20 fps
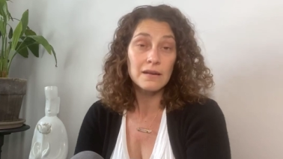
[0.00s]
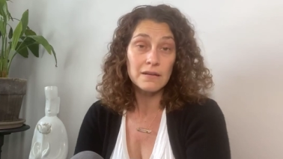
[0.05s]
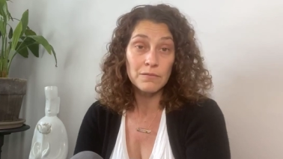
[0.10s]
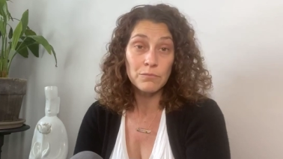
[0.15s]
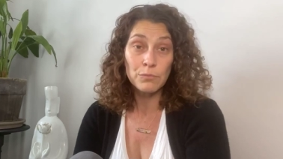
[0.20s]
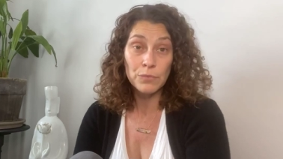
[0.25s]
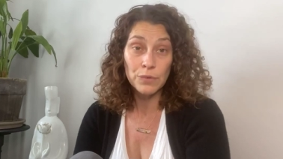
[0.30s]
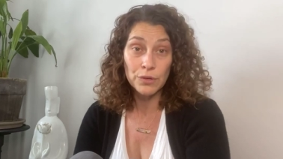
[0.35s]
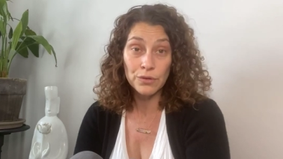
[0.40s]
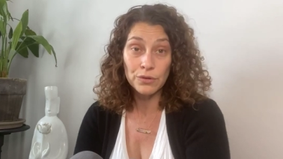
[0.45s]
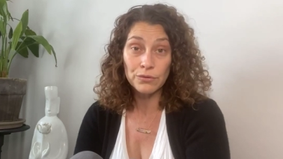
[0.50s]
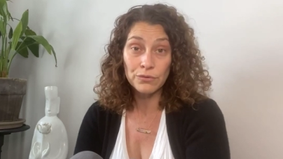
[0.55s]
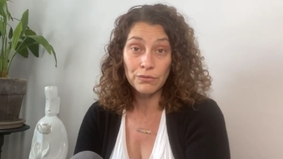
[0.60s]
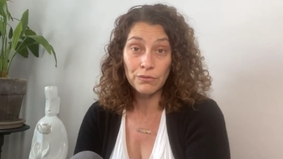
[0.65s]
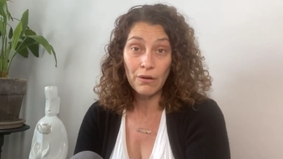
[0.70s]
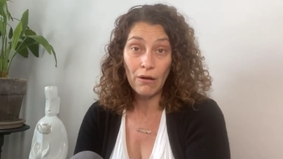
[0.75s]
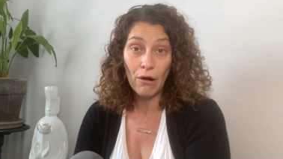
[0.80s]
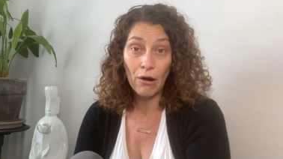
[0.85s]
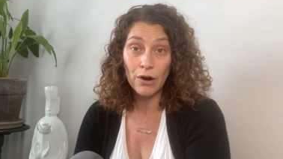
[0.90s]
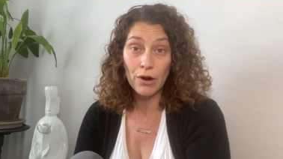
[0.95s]
and moon
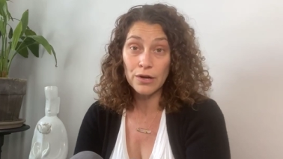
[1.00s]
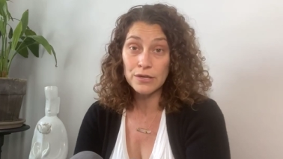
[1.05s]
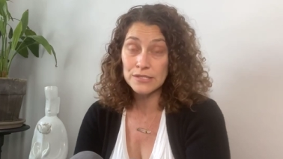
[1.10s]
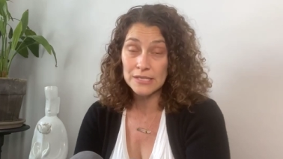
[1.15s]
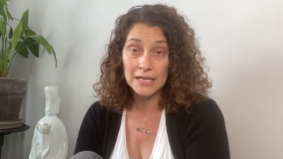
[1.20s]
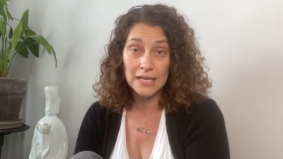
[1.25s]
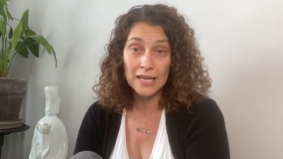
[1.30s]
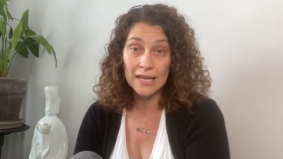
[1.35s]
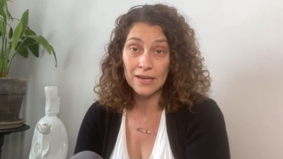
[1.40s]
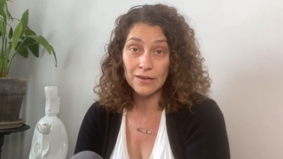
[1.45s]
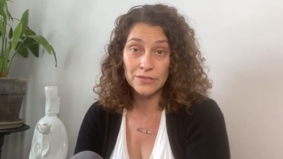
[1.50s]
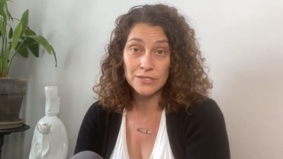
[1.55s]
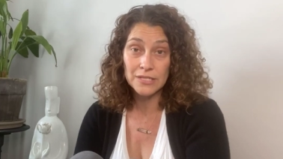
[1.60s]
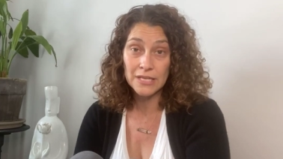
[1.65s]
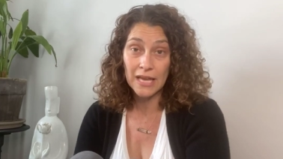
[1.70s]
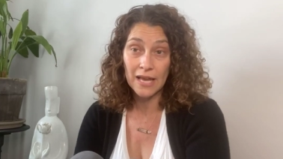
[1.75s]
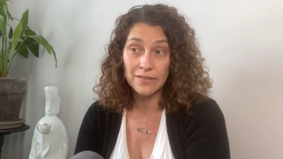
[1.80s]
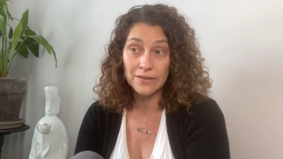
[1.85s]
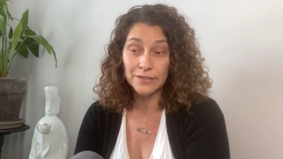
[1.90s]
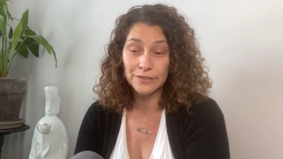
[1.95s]
are sitting here
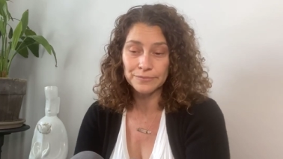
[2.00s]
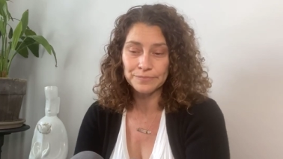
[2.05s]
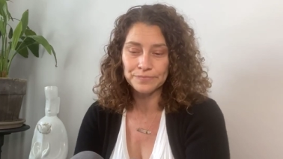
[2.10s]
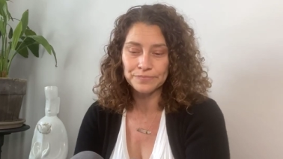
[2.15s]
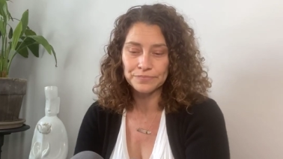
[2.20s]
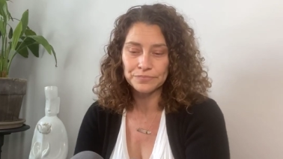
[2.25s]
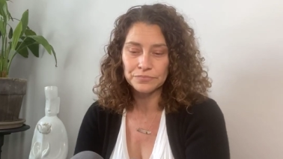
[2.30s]
together